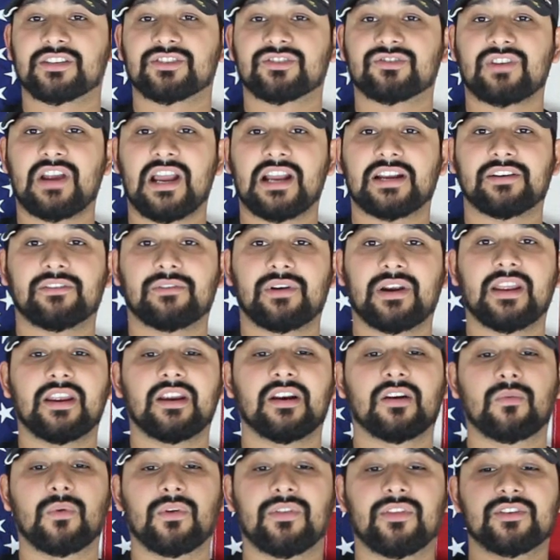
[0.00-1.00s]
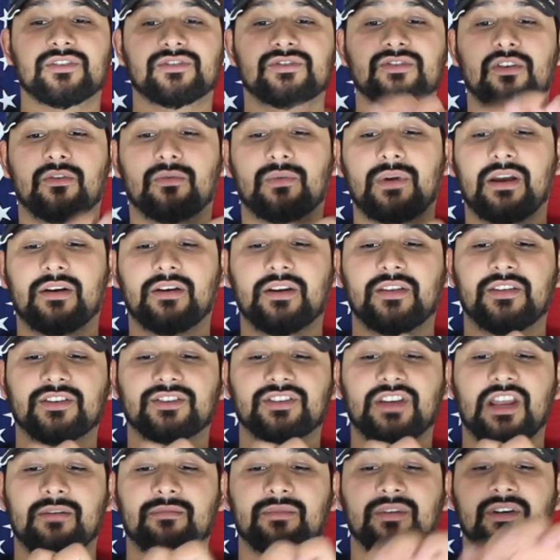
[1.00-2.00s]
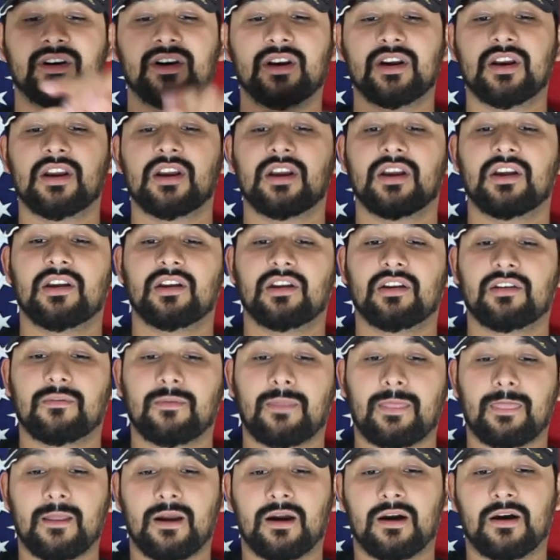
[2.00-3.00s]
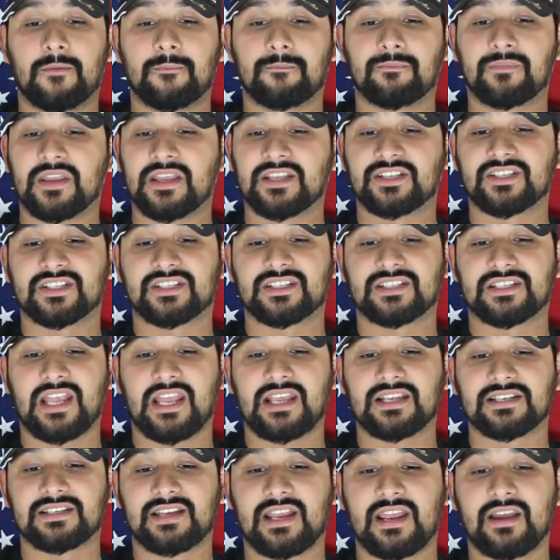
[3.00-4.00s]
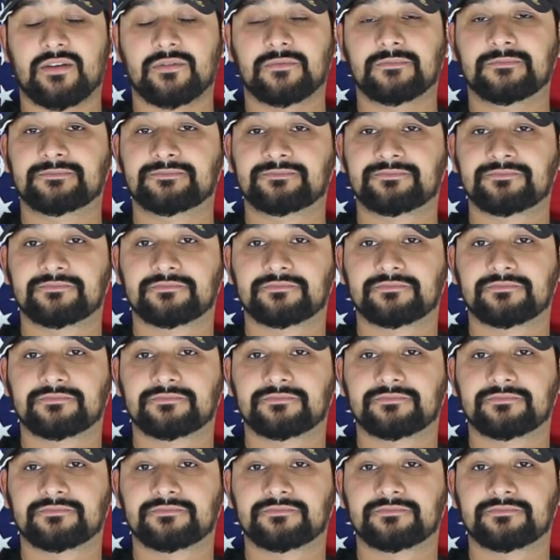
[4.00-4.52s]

extractor right here. When there's no round in the chamber, it just stays down.